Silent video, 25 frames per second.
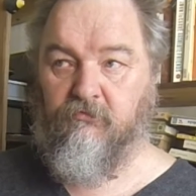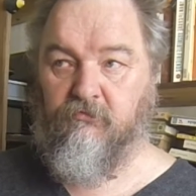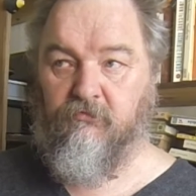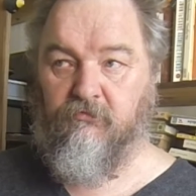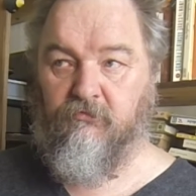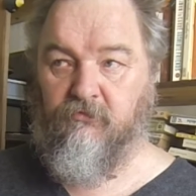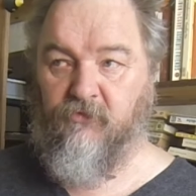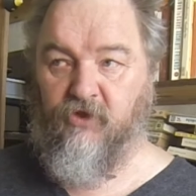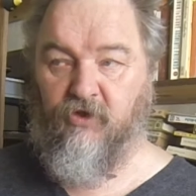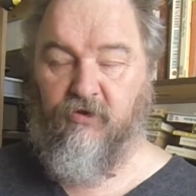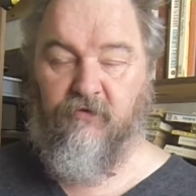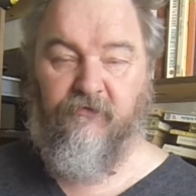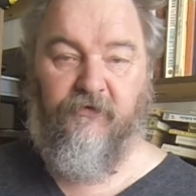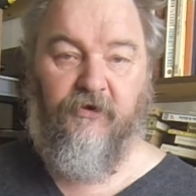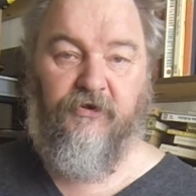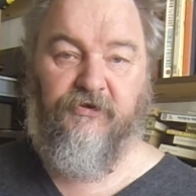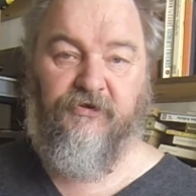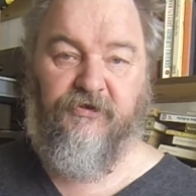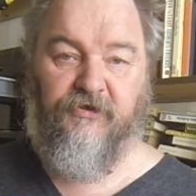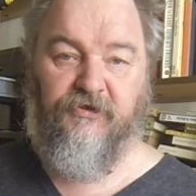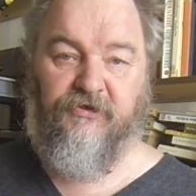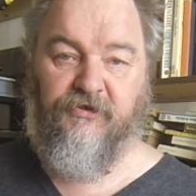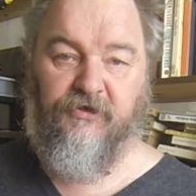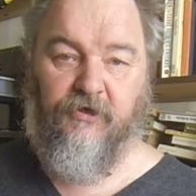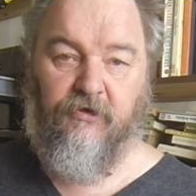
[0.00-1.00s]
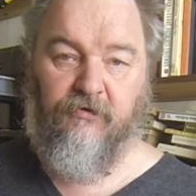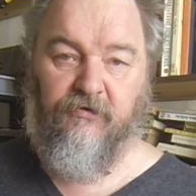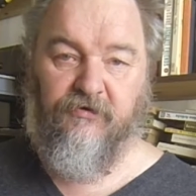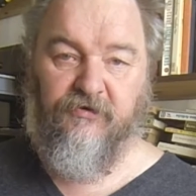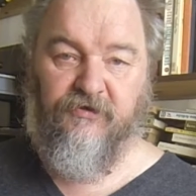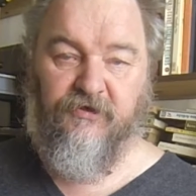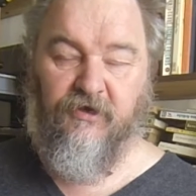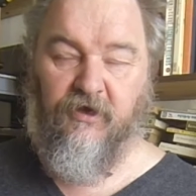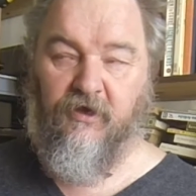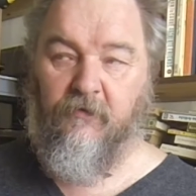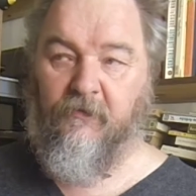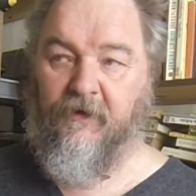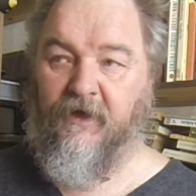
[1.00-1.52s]
university students,
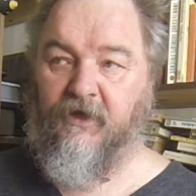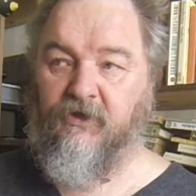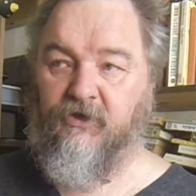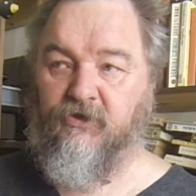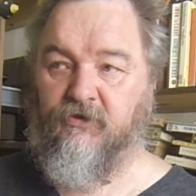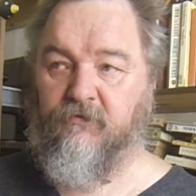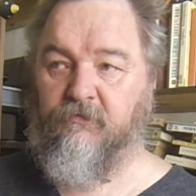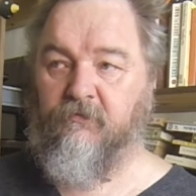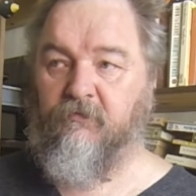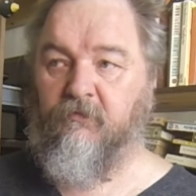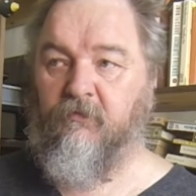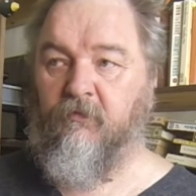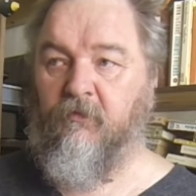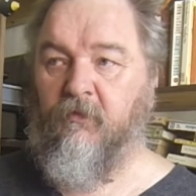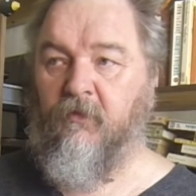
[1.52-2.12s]
I imagine,